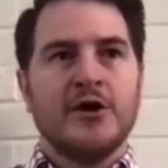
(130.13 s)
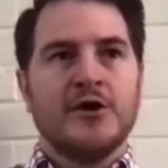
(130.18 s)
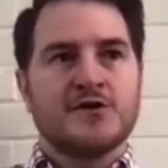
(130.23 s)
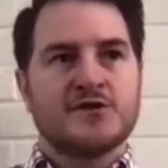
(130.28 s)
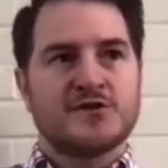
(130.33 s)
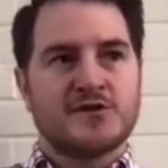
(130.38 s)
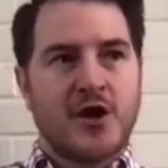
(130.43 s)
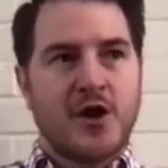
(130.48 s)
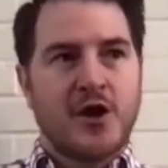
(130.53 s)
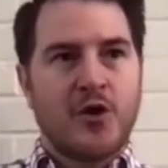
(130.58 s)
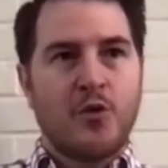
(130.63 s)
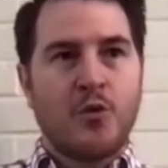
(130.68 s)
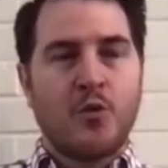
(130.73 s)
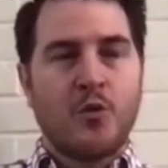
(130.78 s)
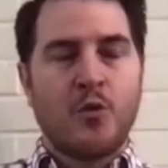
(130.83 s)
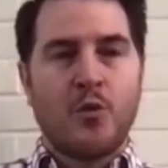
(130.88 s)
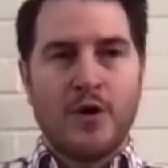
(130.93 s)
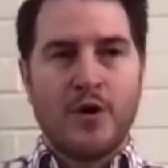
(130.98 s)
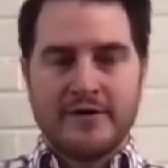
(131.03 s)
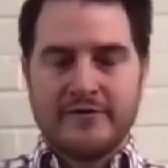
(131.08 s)
So
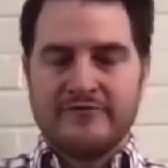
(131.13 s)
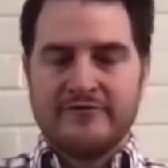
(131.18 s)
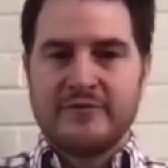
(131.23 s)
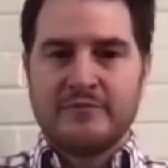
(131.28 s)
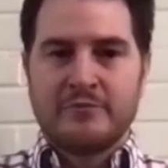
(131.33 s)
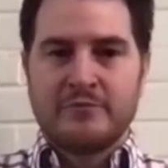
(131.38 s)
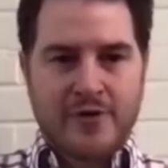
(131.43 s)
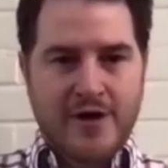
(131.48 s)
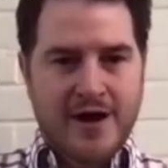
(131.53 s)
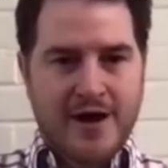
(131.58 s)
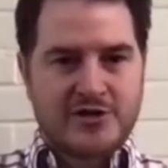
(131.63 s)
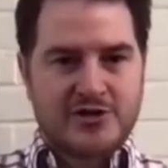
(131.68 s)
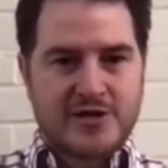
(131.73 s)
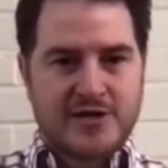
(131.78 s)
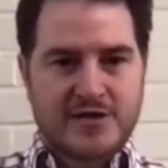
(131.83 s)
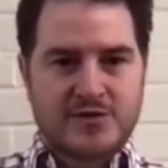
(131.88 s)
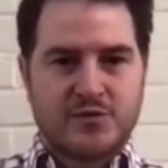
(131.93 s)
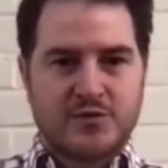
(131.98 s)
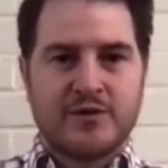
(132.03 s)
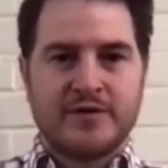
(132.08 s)
one of the
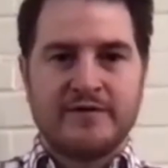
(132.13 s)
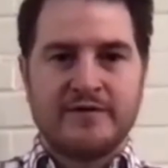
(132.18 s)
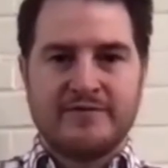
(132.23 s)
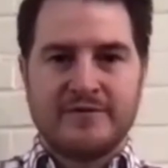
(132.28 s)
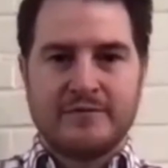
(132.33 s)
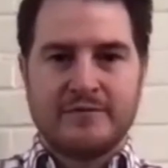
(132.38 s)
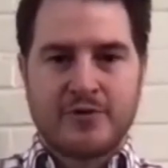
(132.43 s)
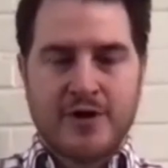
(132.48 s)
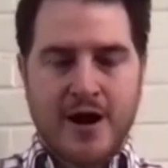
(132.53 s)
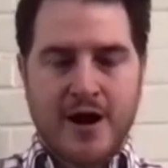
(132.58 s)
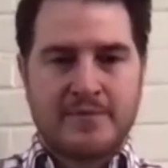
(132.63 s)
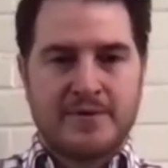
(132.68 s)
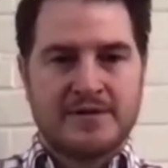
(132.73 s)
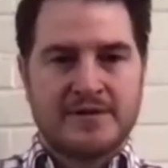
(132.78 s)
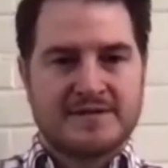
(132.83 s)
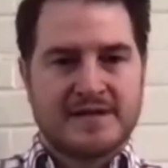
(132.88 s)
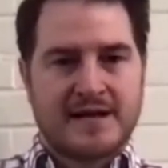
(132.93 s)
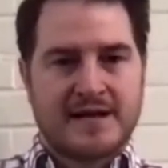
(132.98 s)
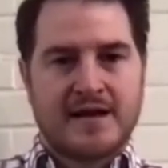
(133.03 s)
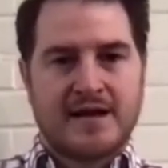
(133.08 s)

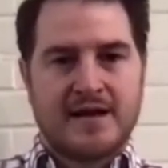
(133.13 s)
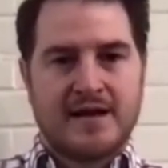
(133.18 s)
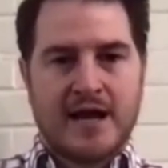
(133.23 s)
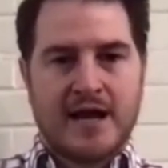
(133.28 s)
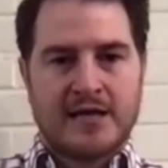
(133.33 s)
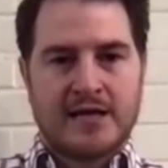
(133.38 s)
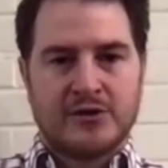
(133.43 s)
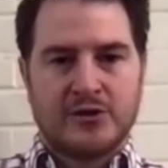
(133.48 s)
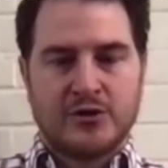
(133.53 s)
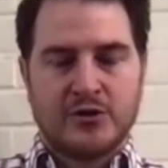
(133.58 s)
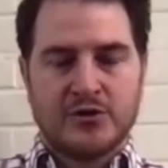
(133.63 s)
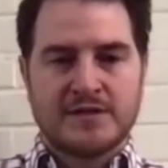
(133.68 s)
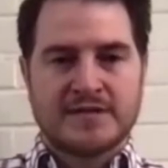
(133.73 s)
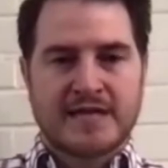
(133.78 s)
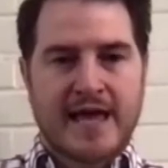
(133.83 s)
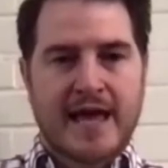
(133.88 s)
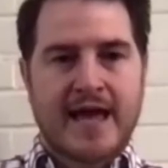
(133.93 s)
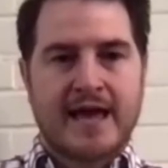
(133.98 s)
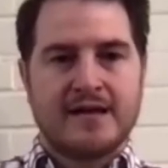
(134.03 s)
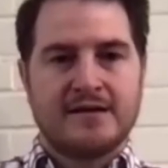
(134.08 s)
properties that I looked
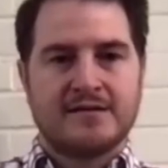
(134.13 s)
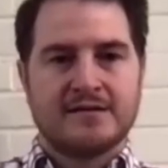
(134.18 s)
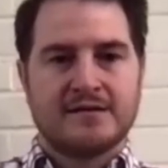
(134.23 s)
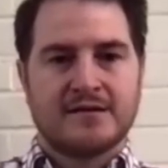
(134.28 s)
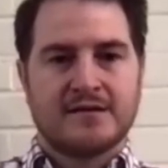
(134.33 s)
at